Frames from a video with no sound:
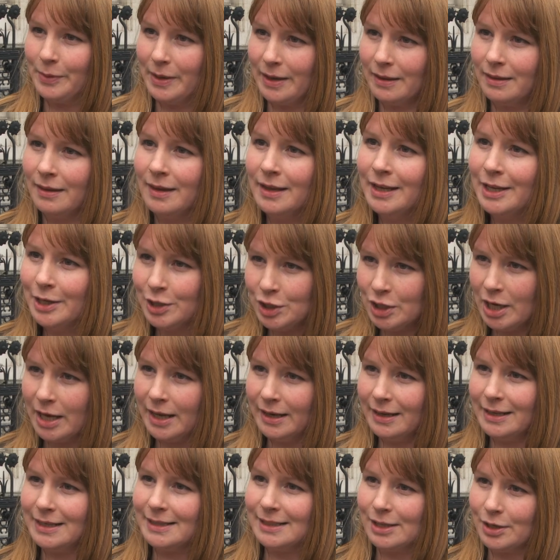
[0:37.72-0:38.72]
with
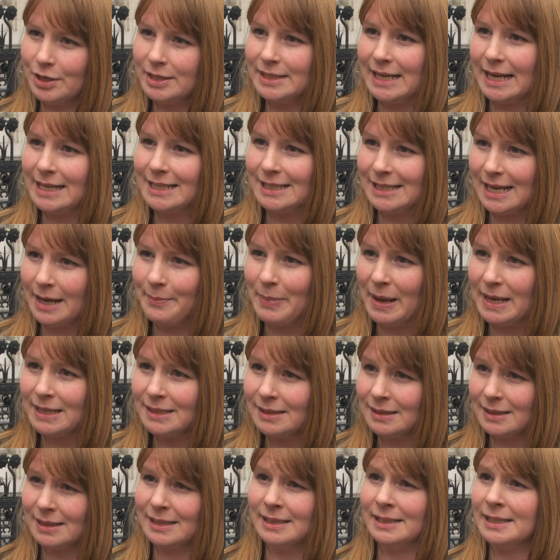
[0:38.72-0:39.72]
journalists on a day-to-day
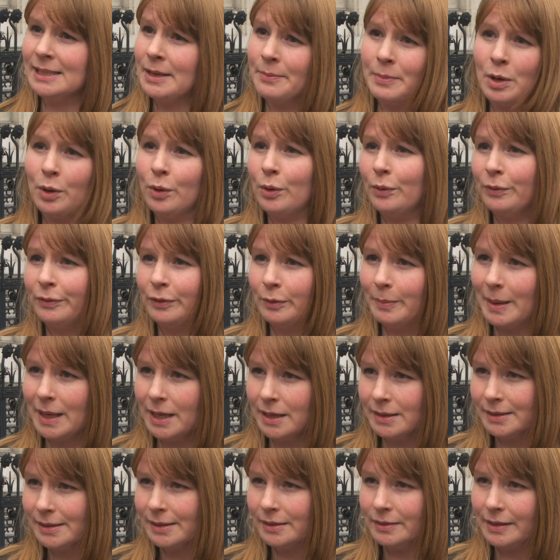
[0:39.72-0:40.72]
basis in some awful
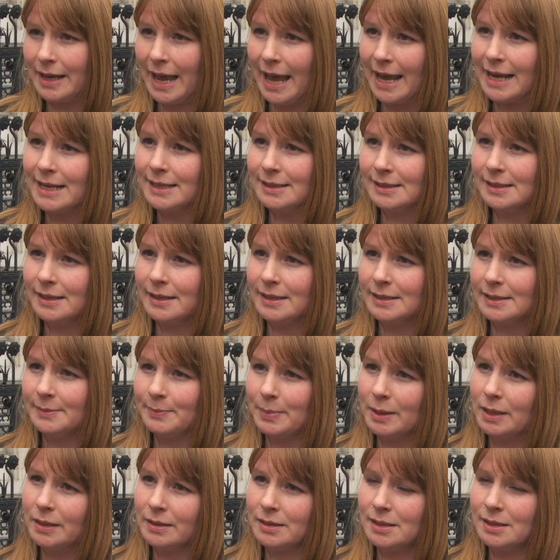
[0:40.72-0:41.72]
personal cases,
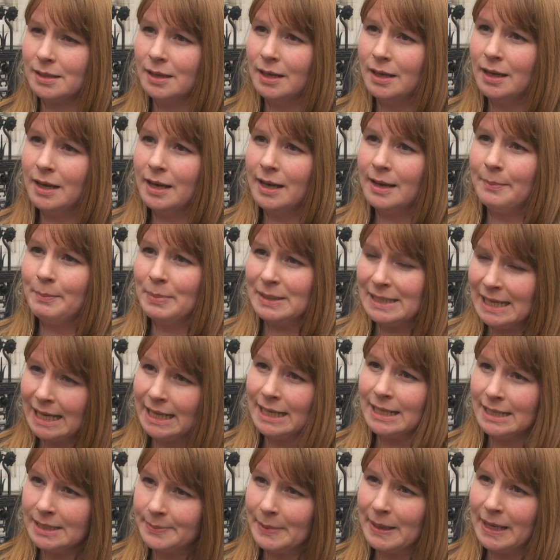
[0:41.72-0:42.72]
but
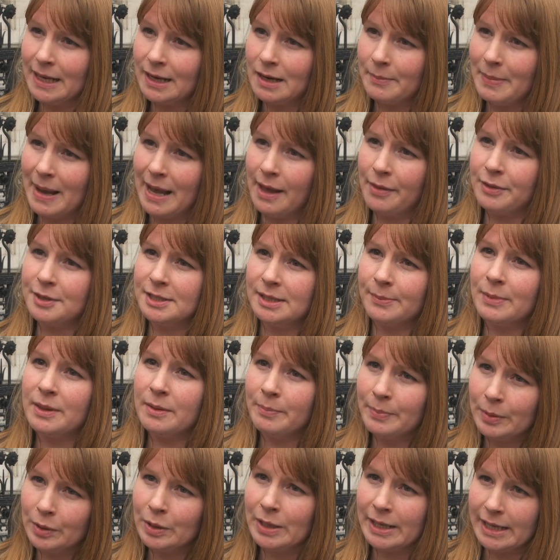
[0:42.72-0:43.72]
particularly speaking about some of
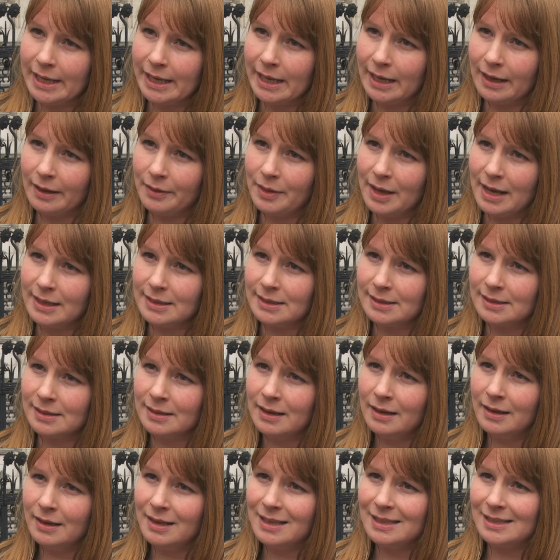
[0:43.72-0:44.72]
the bullying, that's
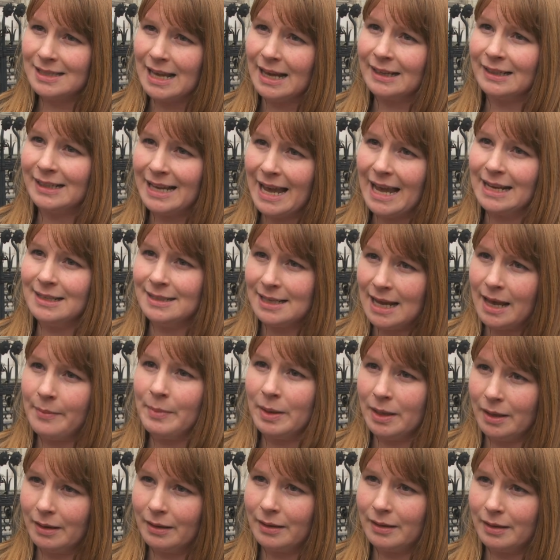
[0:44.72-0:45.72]
sadly
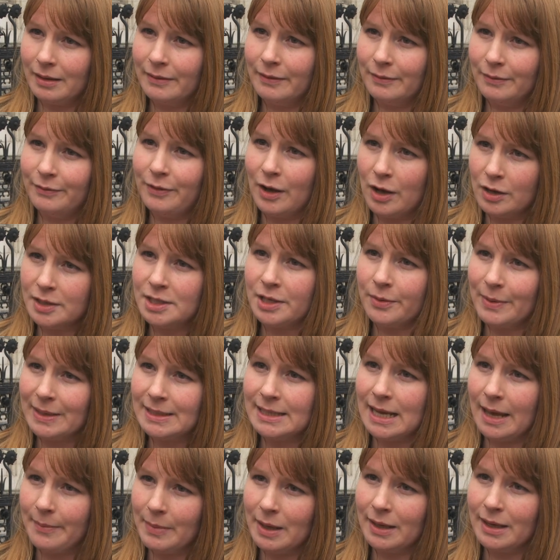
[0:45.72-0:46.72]
endemic, far too
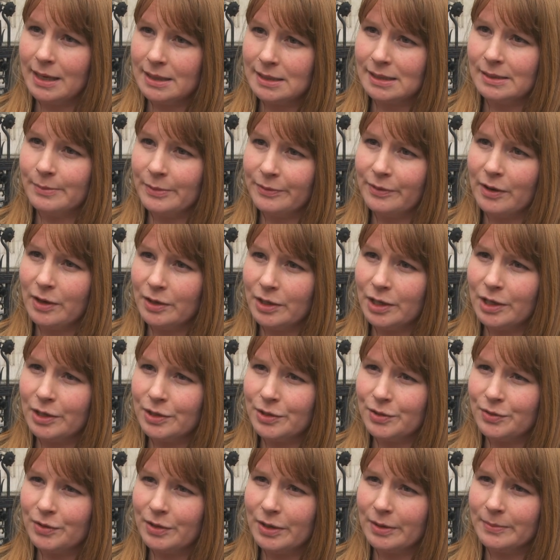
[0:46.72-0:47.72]
endemic in some of our
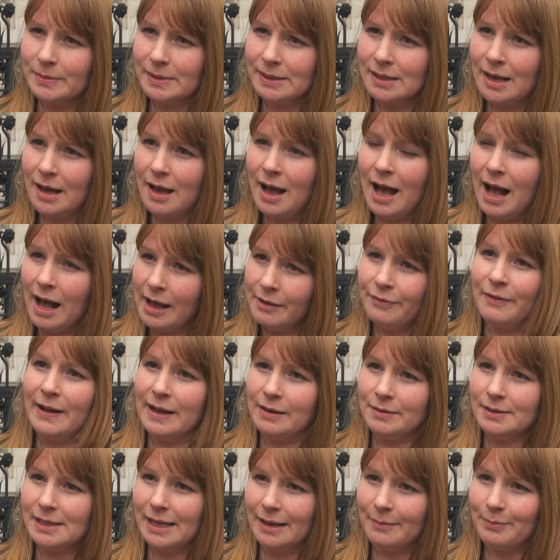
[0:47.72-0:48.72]
newsrooms. I
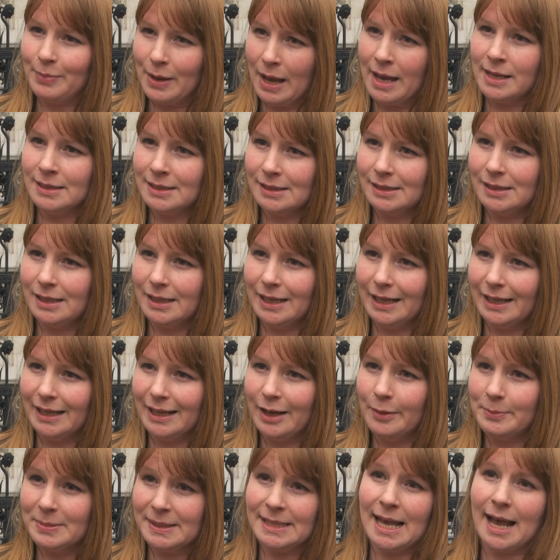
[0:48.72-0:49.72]
found it personally
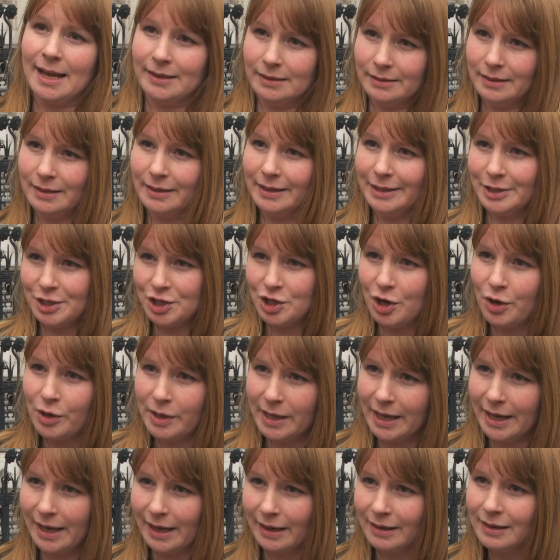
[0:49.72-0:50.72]
upsetting and
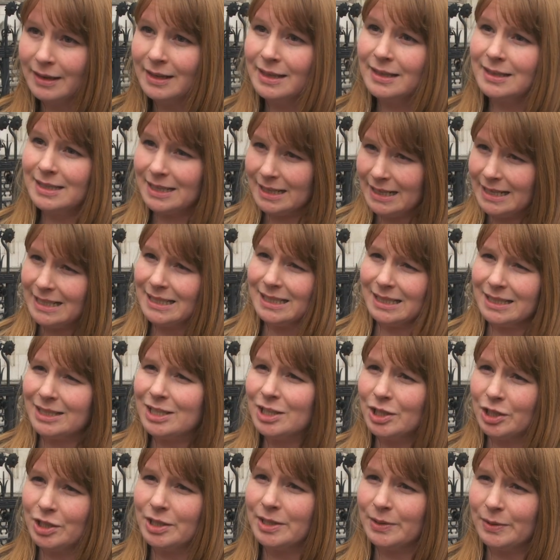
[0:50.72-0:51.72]
shocking to listen
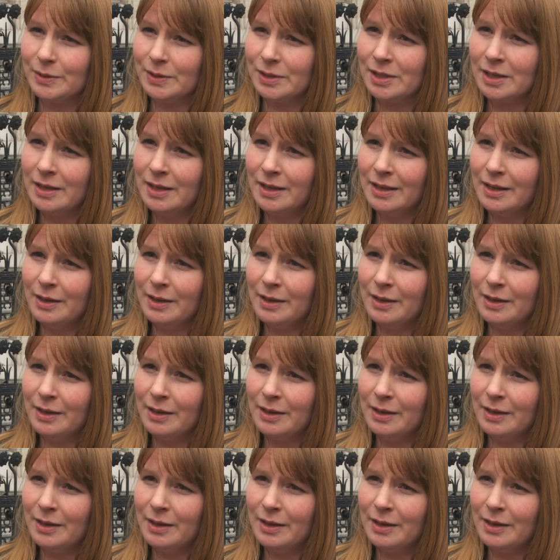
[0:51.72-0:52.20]
to just,